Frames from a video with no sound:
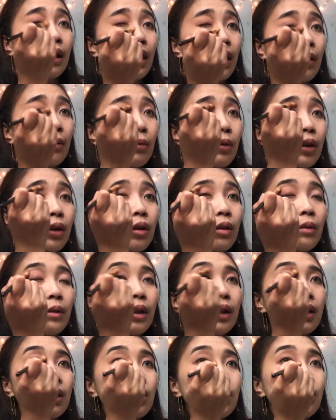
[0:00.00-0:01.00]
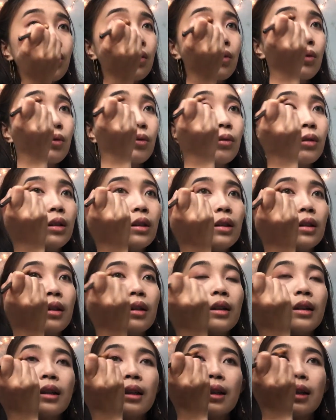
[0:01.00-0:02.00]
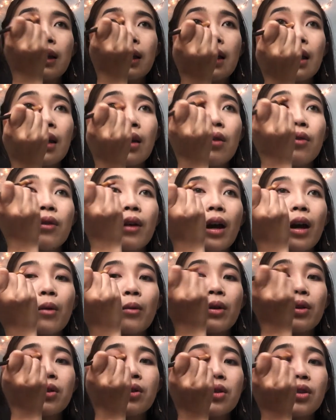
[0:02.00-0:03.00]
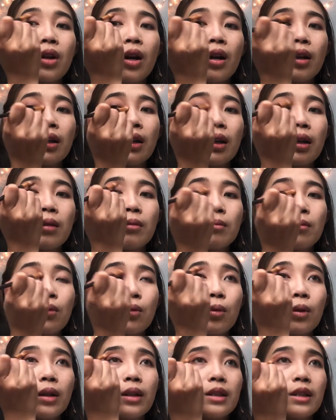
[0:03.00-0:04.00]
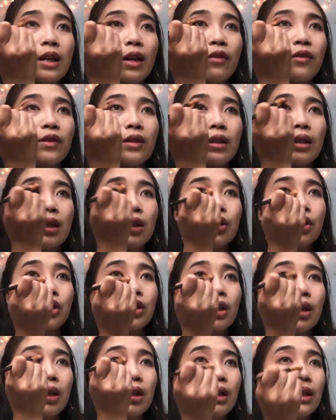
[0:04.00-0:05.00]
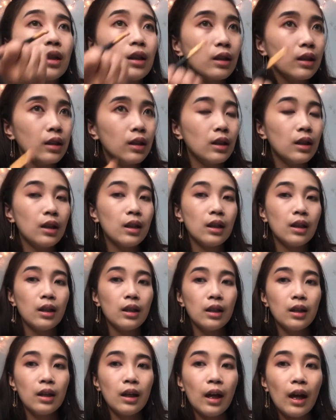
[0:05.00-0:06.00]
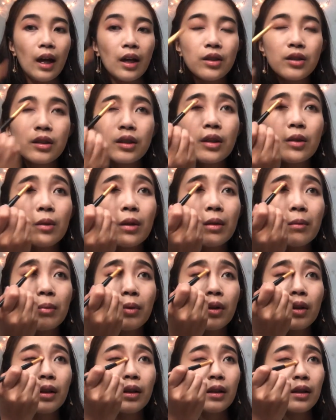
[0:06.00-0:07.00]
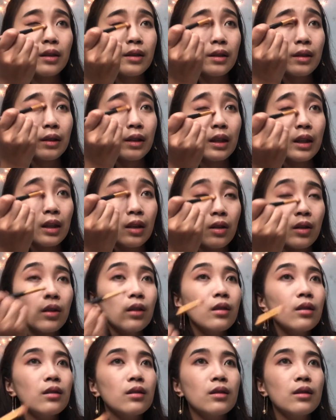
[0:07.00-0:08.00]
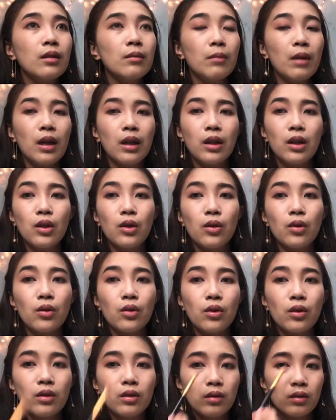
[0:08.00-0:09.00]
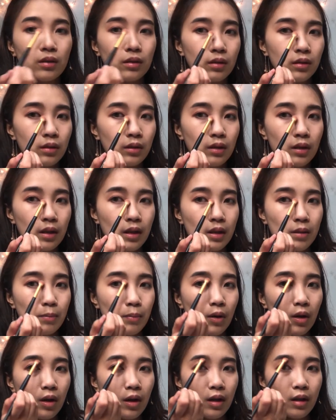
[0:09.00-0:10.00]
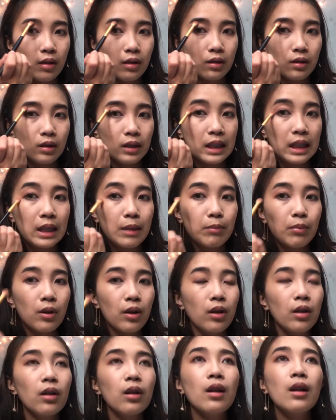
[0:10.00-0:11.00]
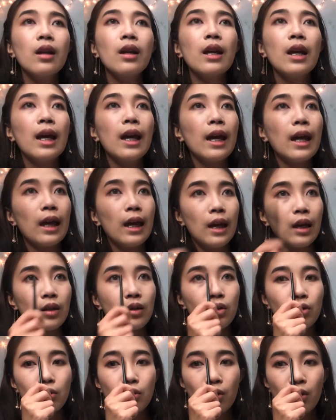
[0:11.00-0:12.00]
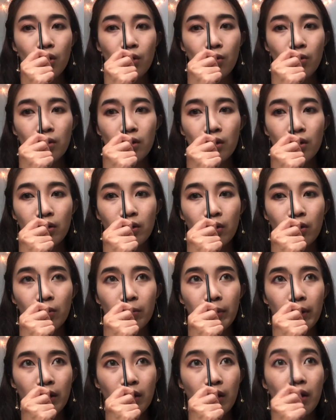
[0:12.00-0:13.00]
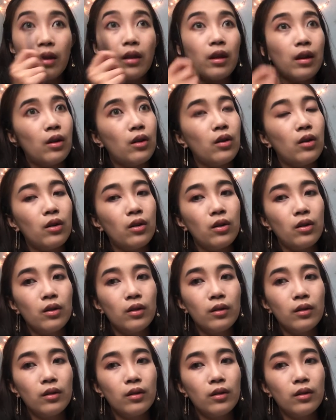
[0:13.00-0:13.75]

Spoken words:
And we're going to give our socket more definition. Actually, you can pull it until here to make this part deeper and your nose a little bit thinner.